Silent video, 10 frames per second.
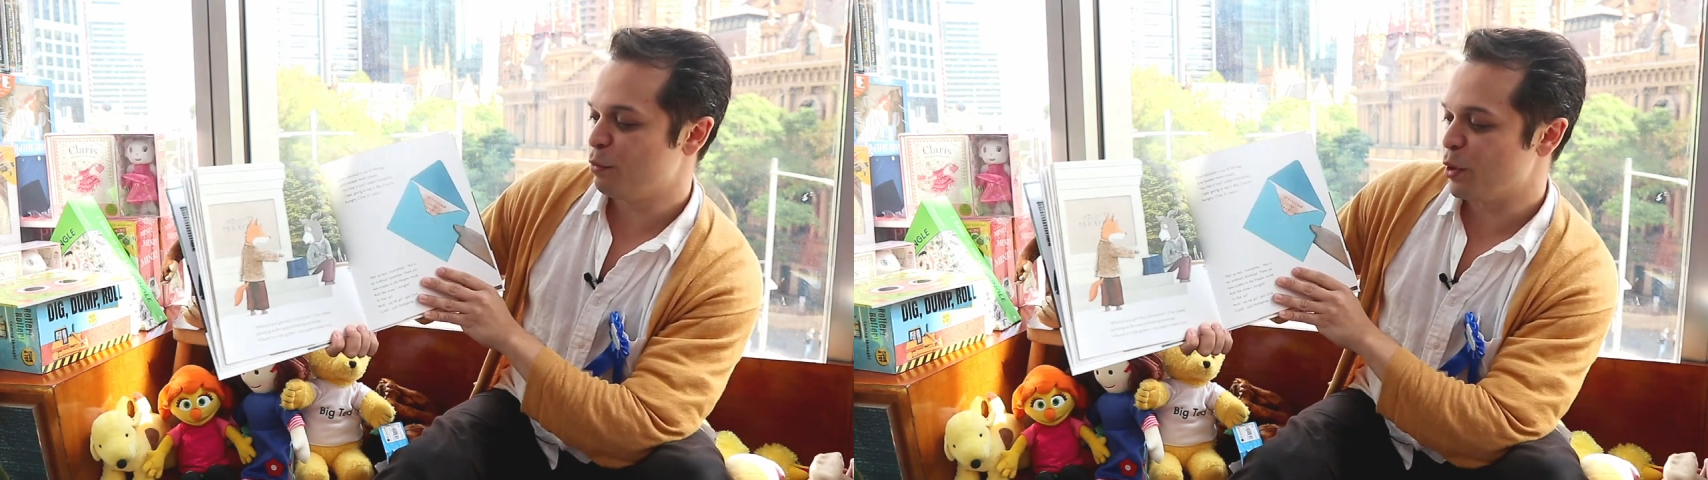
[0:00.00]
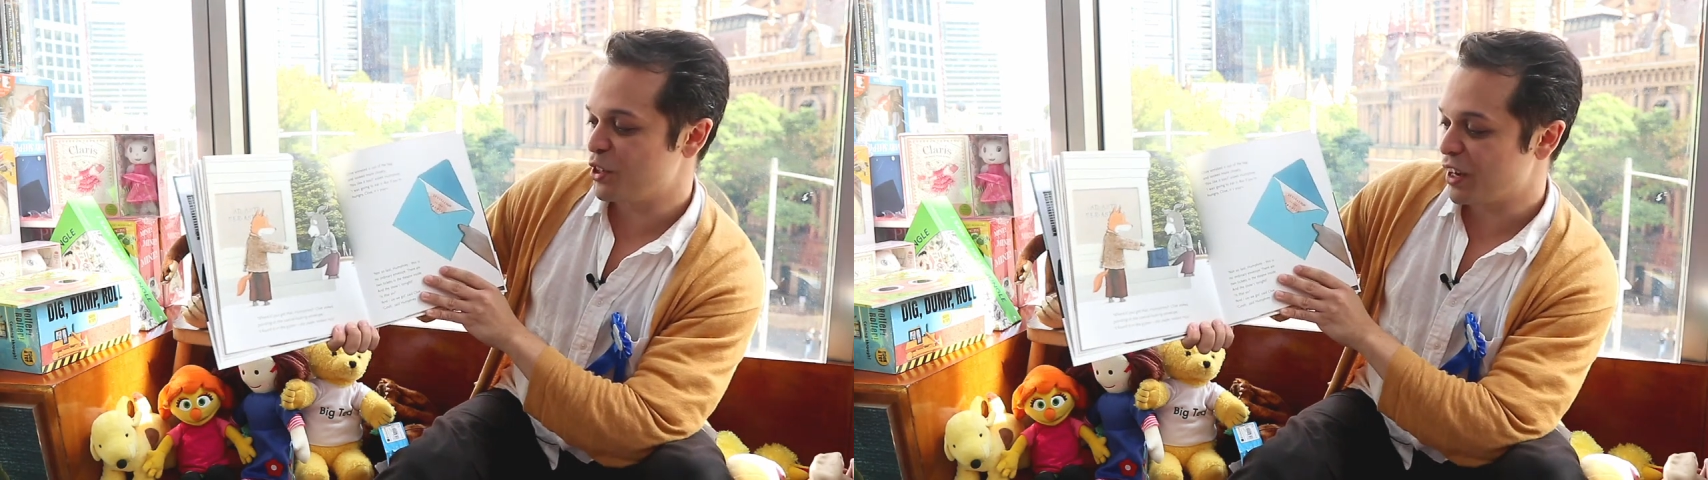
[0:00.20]

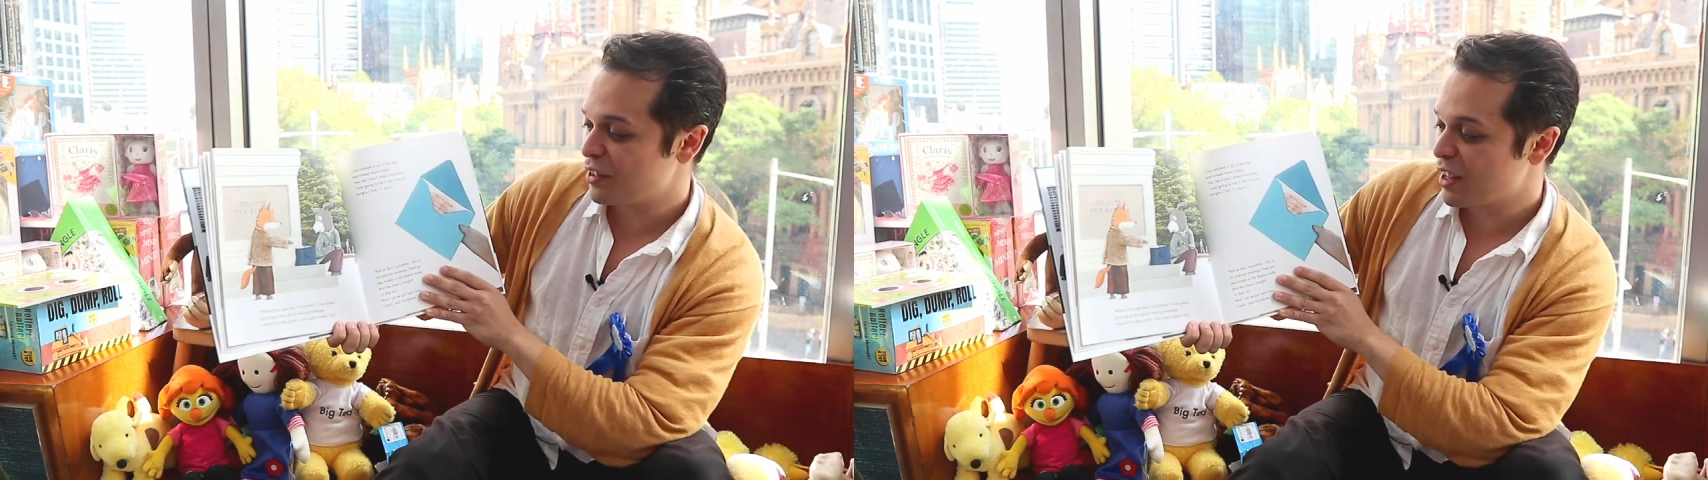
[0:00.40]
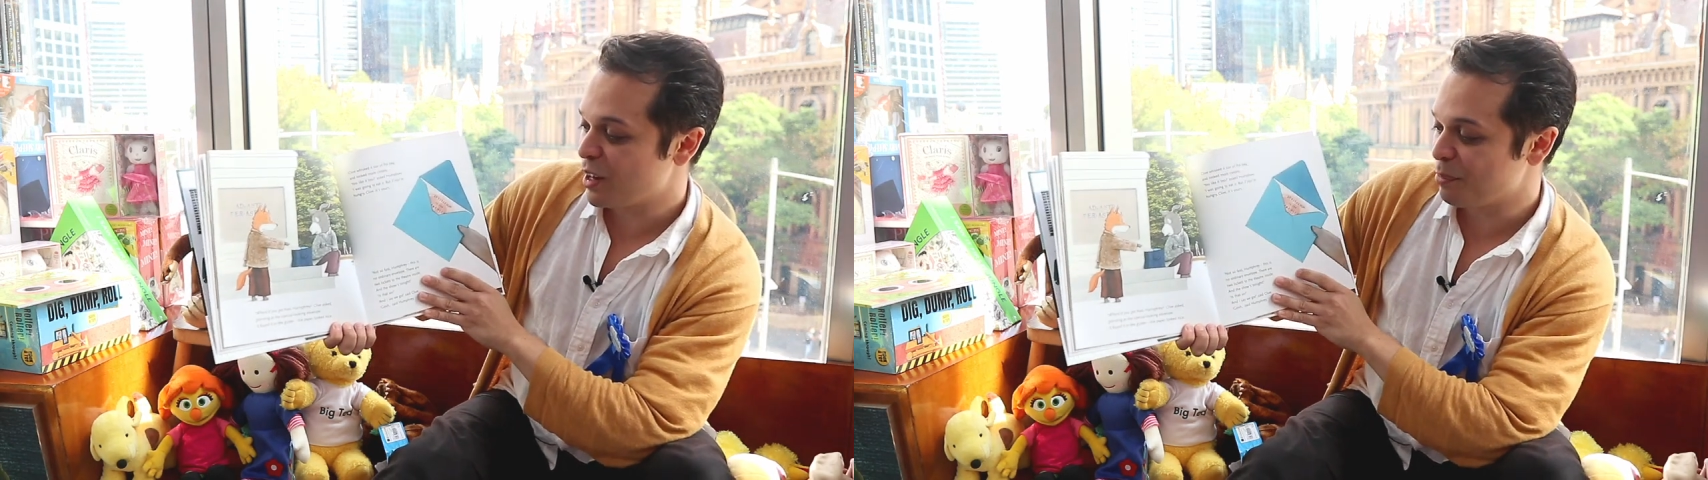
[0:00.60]
Where'd you
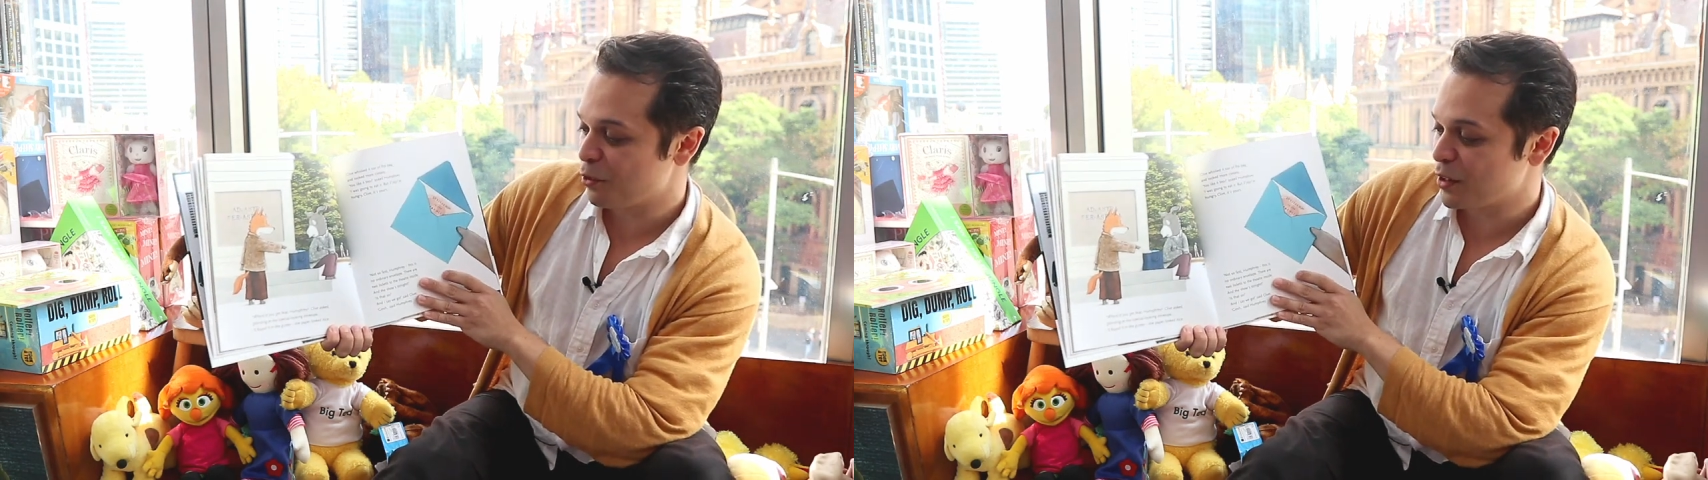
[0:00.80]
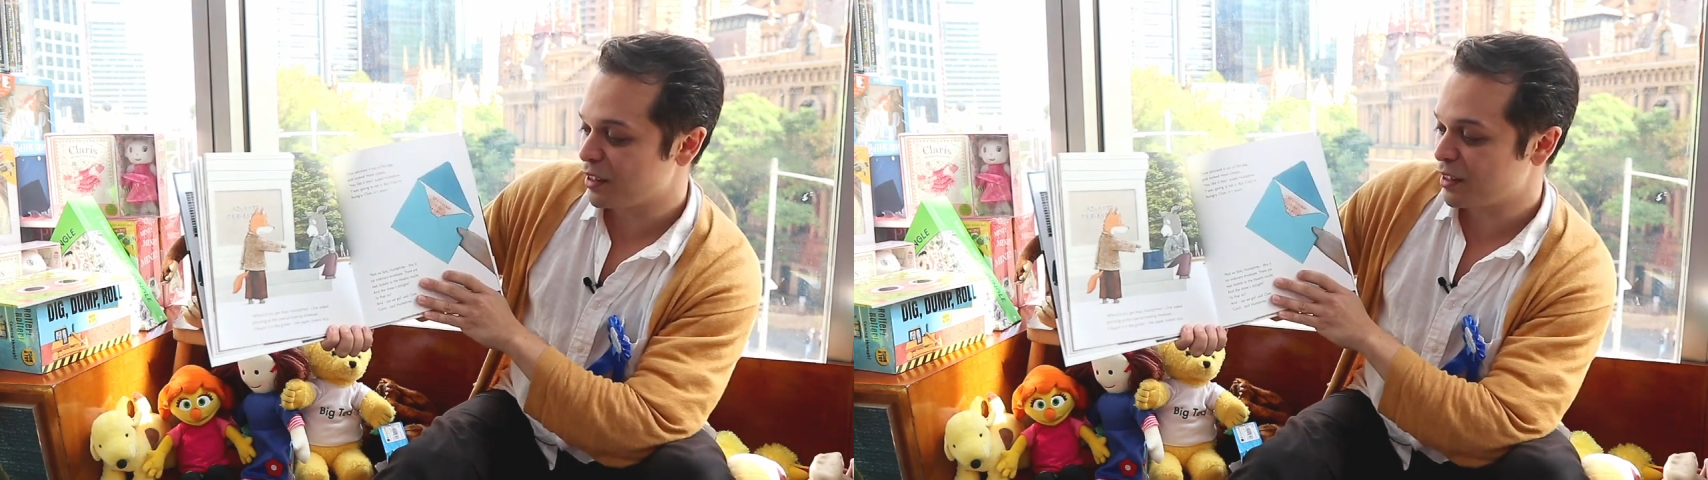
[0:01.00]
get that,
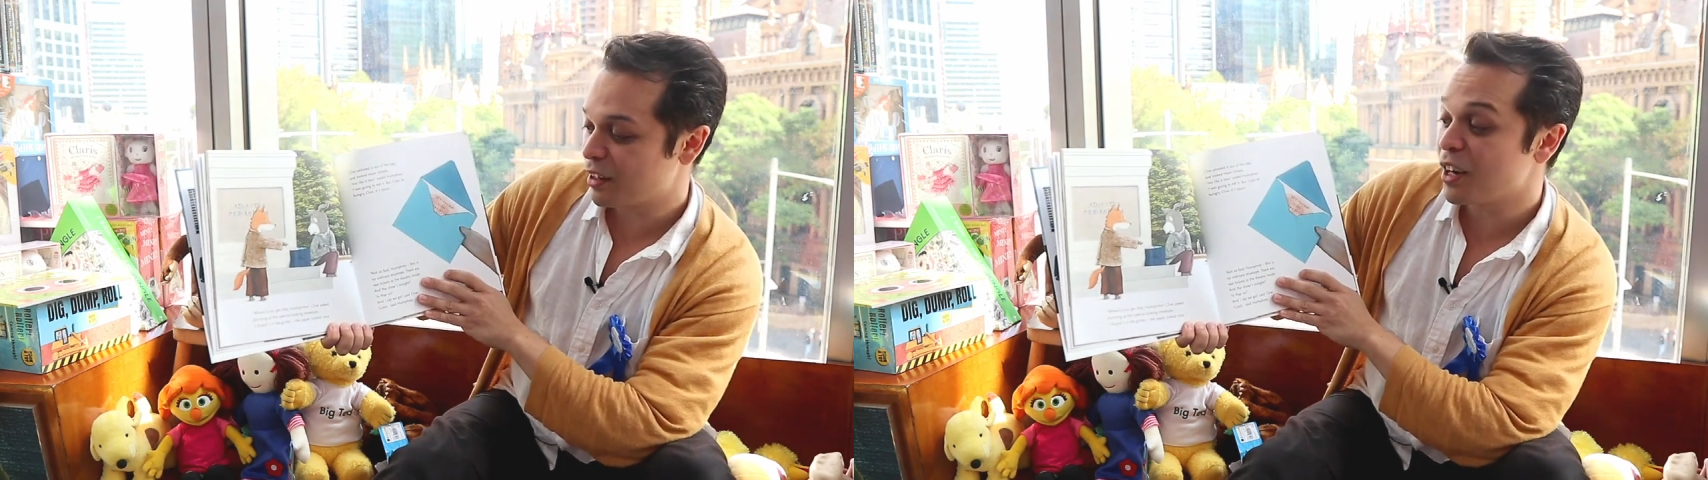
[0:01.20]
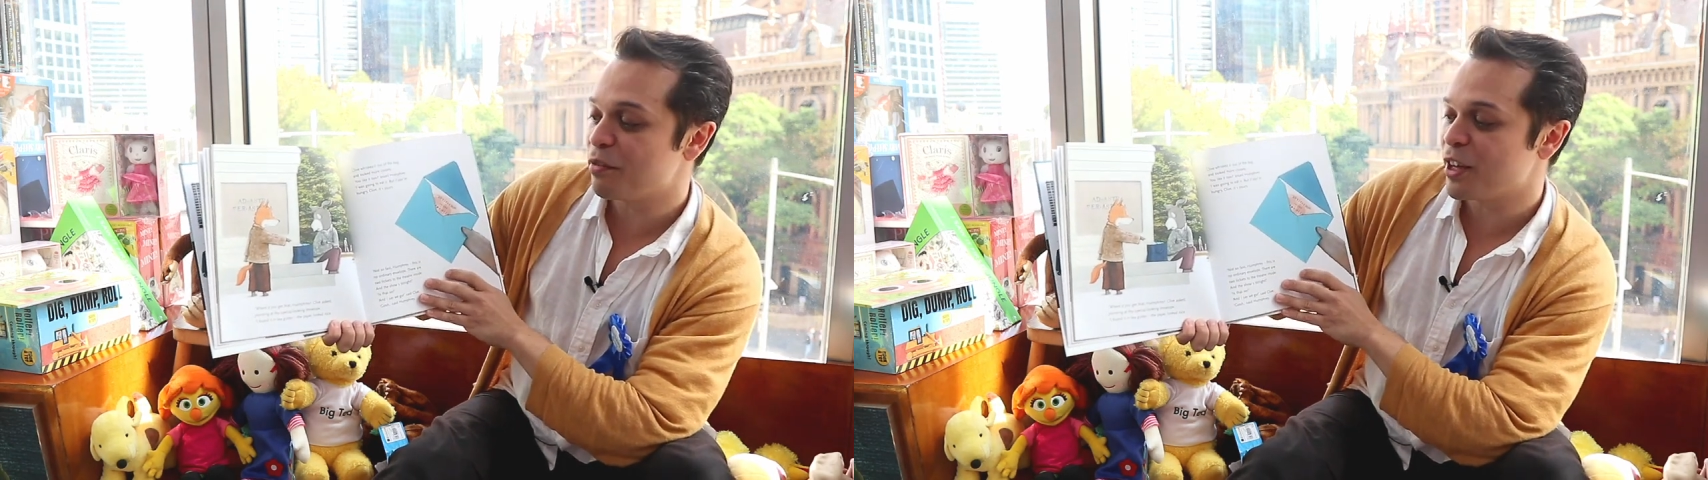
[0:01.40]
Humphrey?
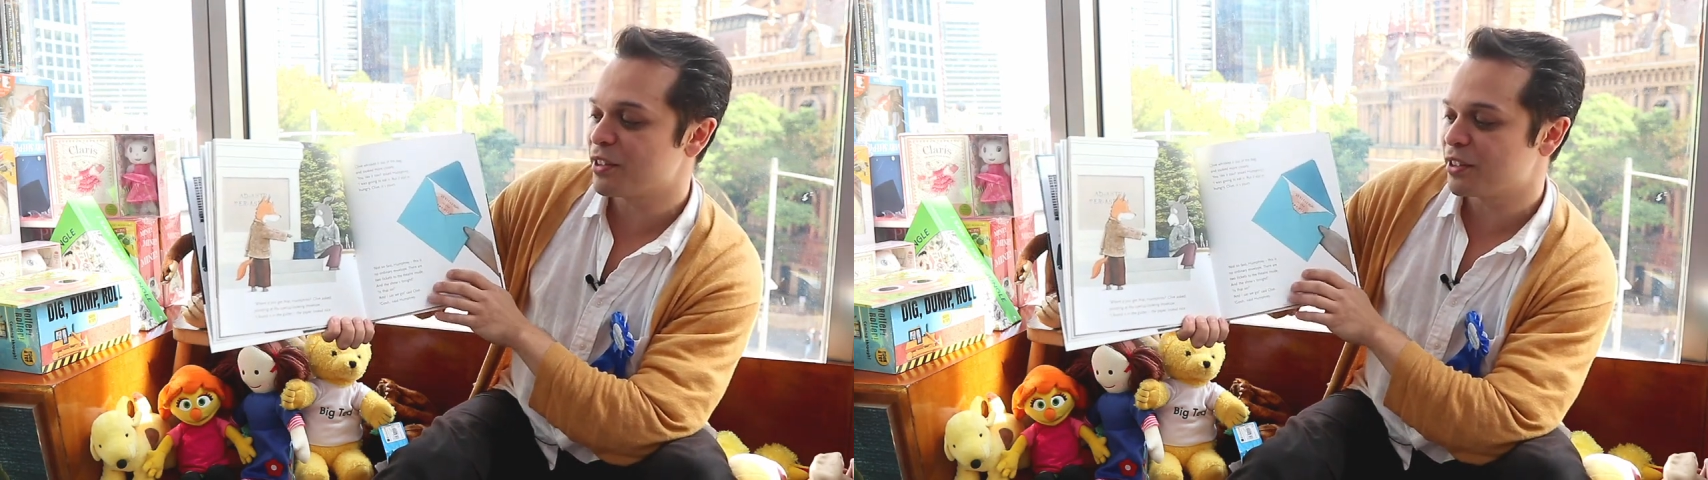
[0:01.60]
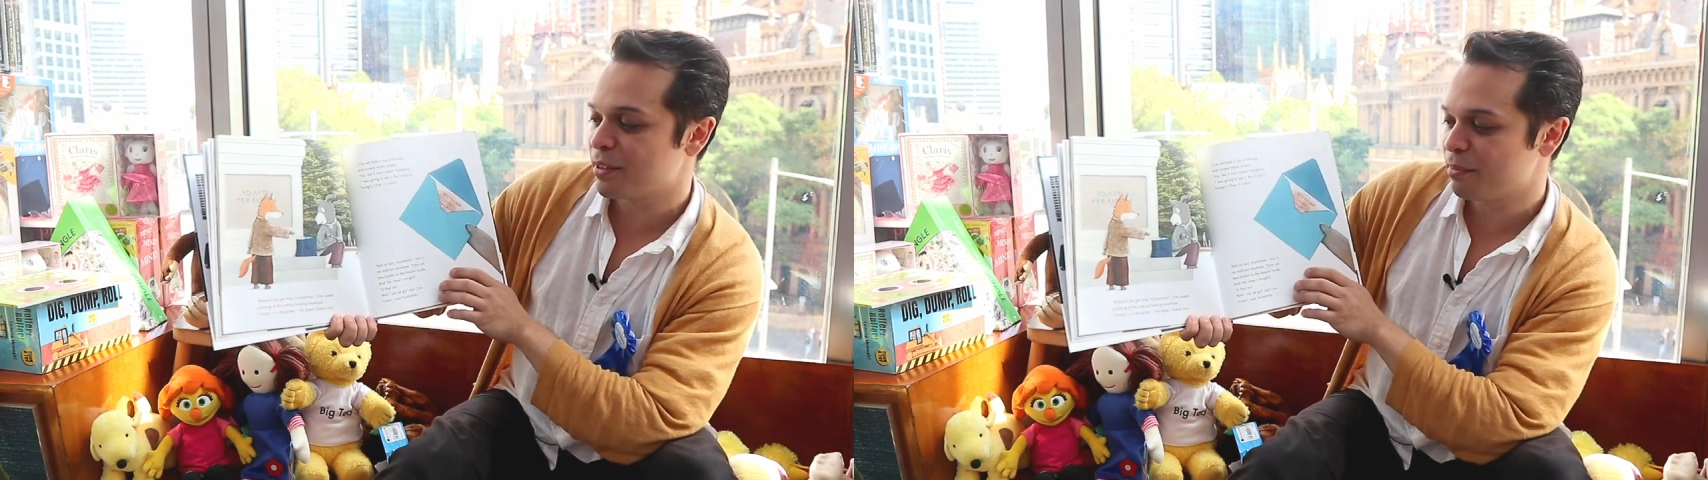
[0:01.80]
Clive
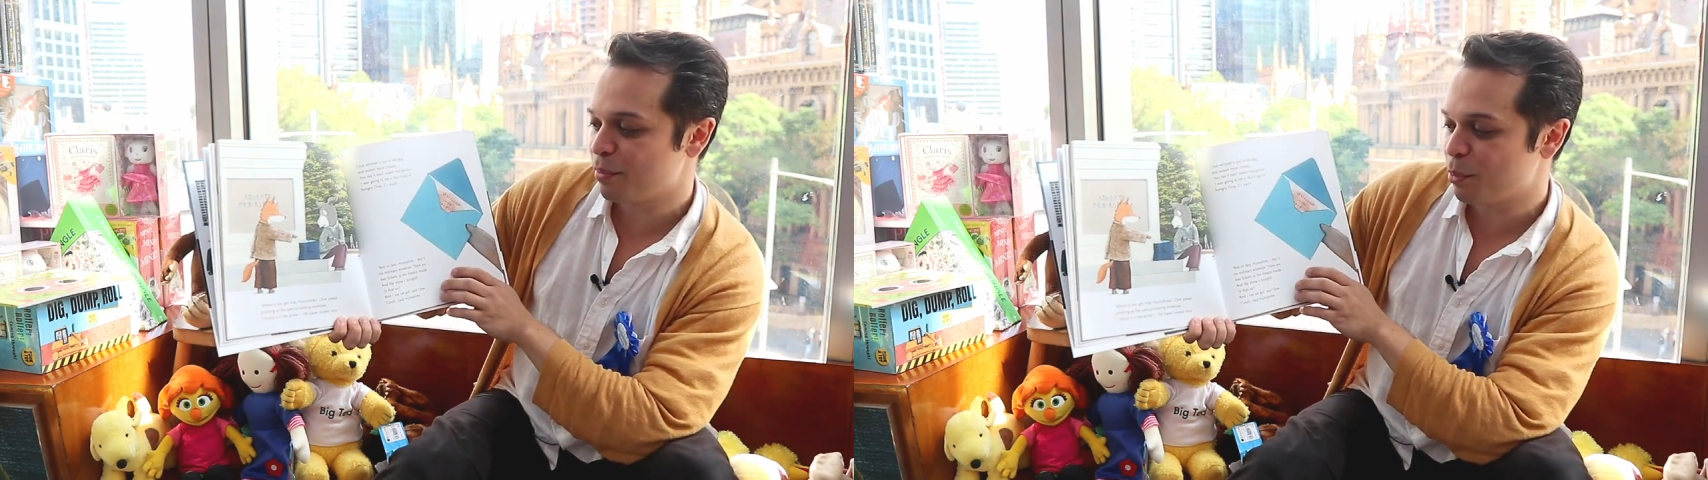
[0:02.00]
asked,